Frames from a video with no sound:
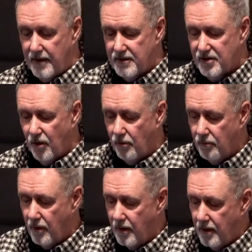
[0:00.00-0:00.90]

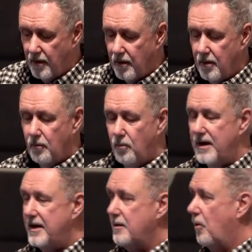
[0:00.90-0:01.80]
So,
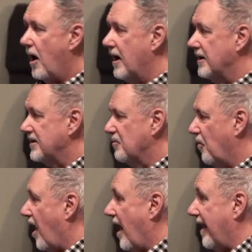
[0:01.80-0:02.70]
when he was.
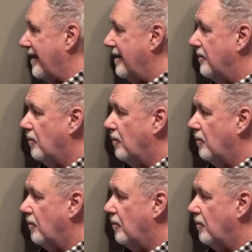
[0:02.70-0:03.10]
Why?